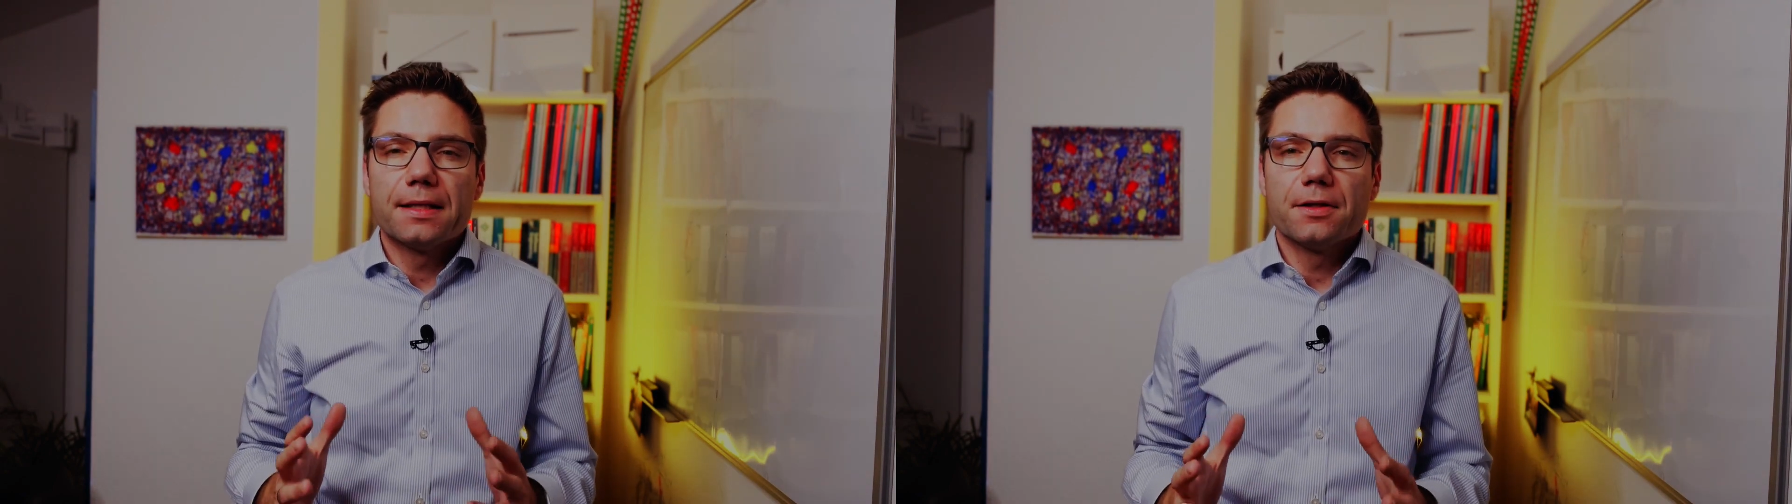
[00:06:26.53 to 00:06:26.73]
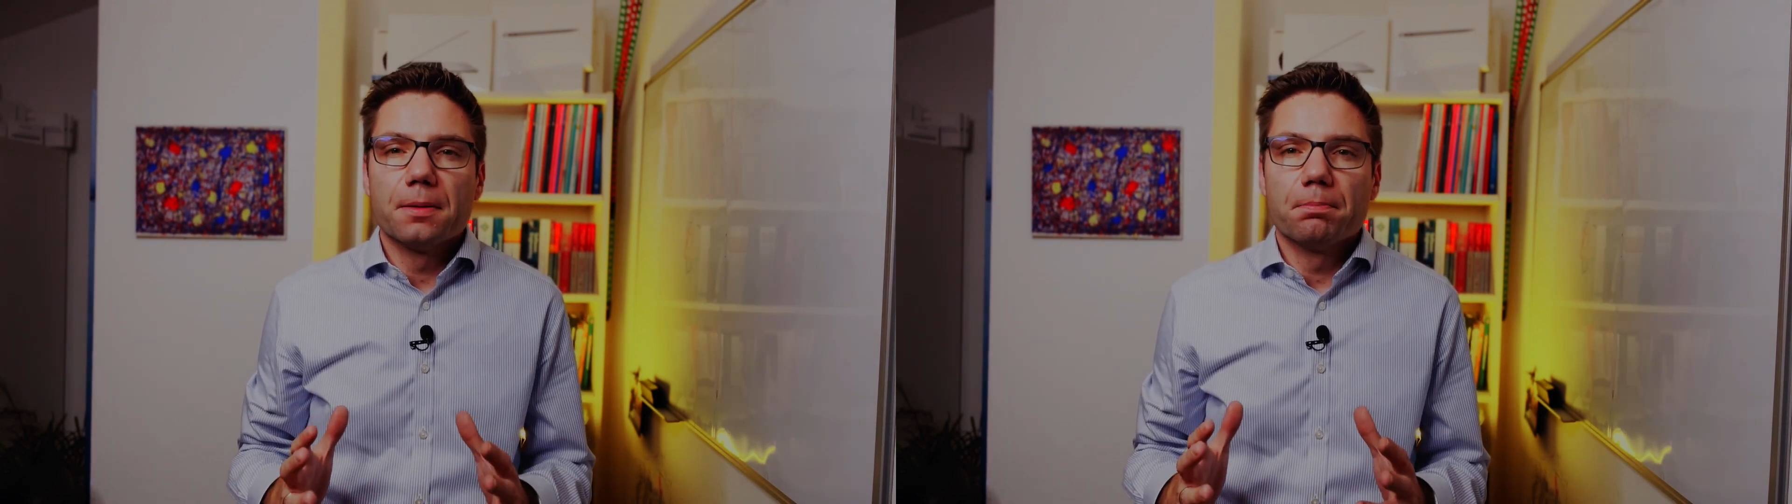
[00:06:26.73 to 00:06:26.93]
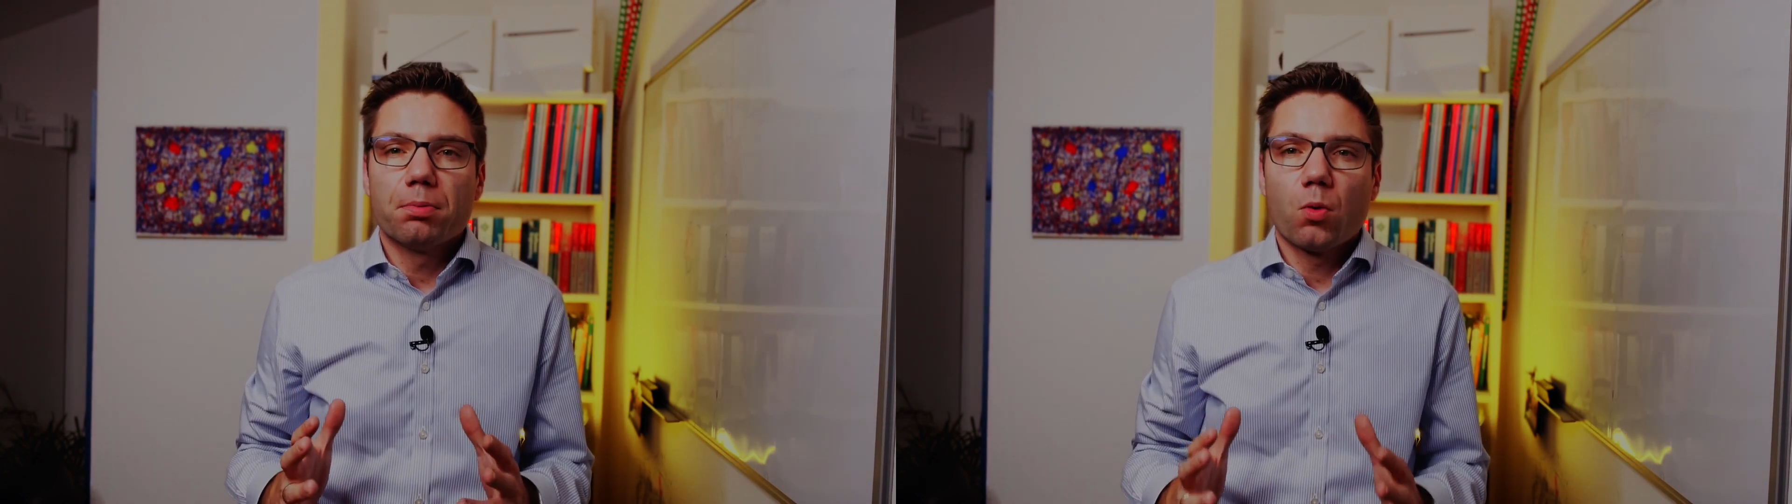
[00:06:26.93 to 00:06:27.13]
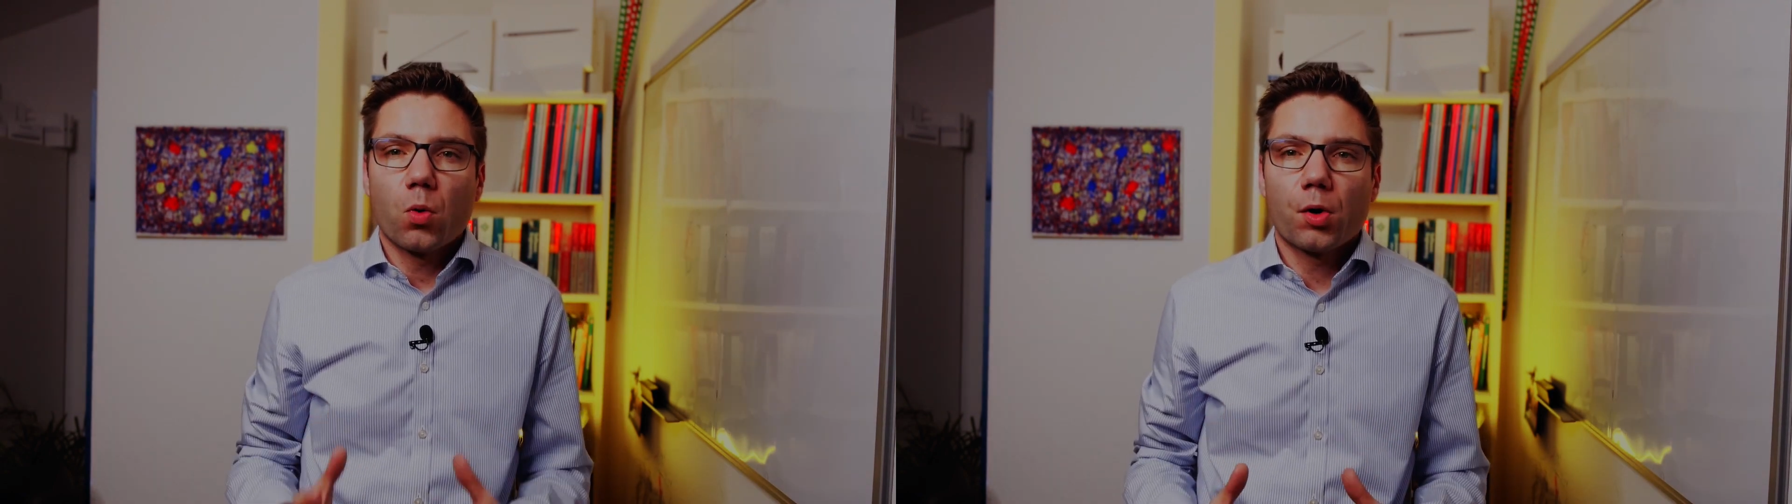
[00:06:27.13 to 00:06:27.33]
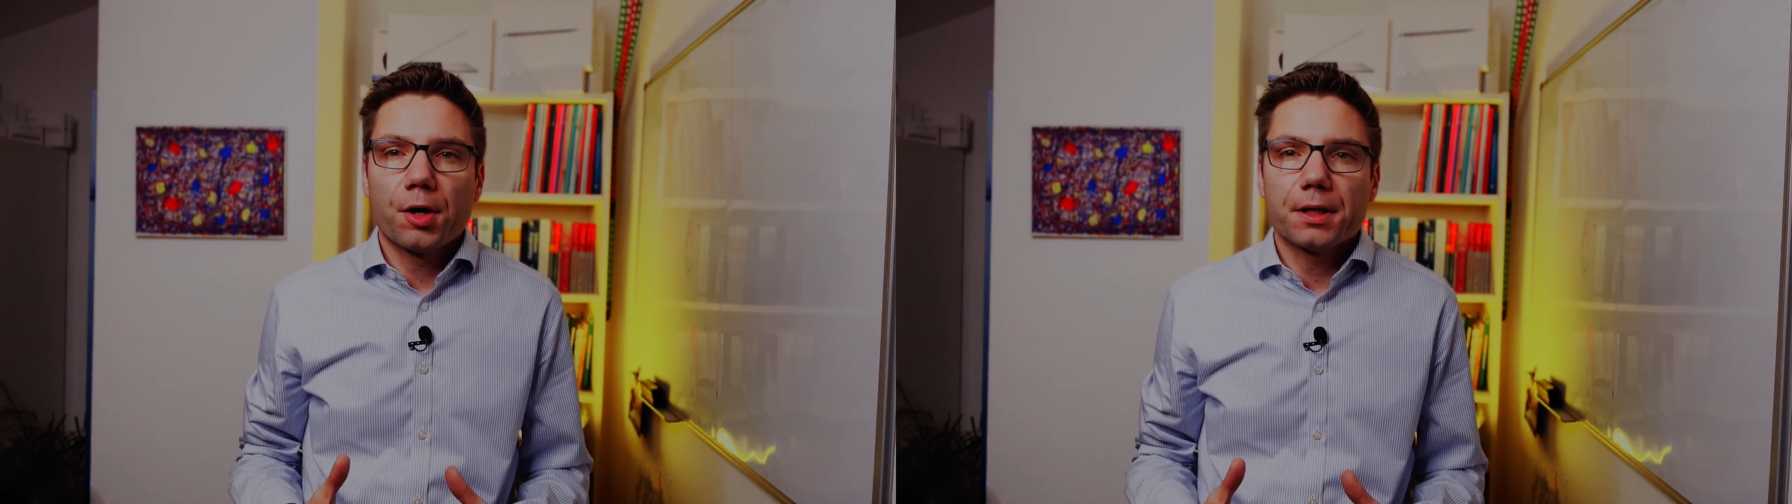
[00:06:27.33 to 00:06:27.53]

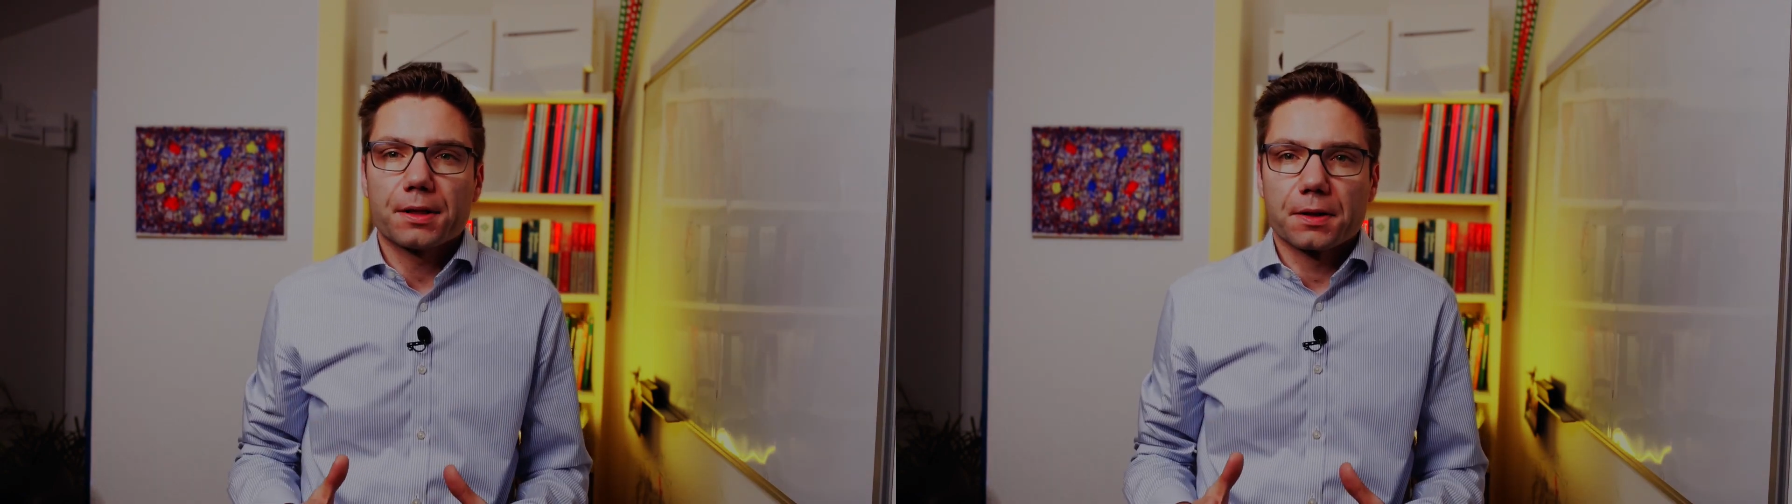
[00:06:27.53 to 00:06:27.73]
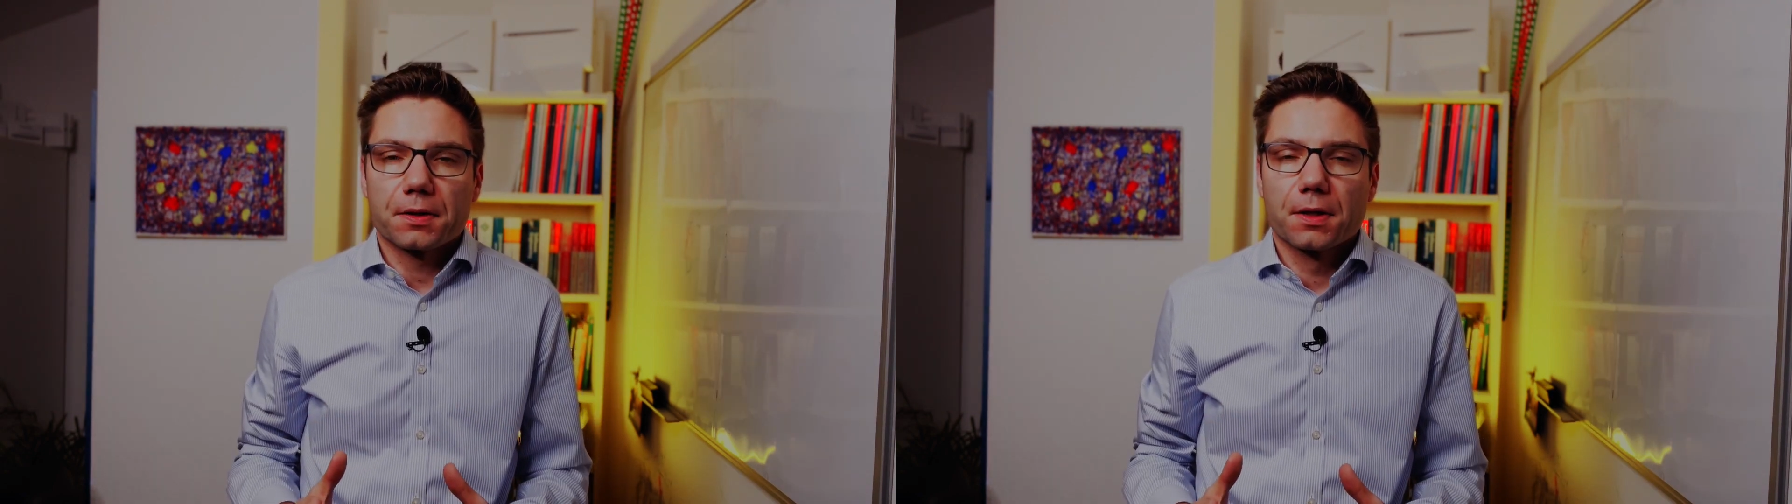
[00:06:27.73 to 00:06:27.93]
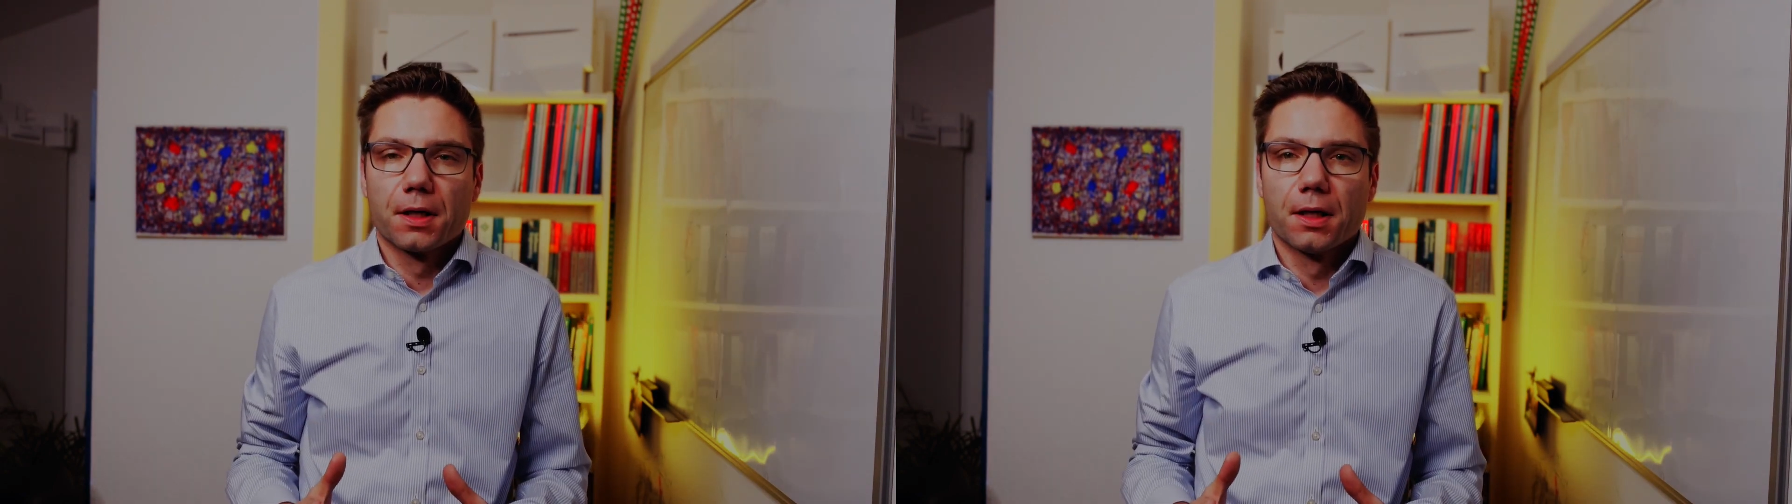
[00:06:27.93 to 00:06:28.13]
important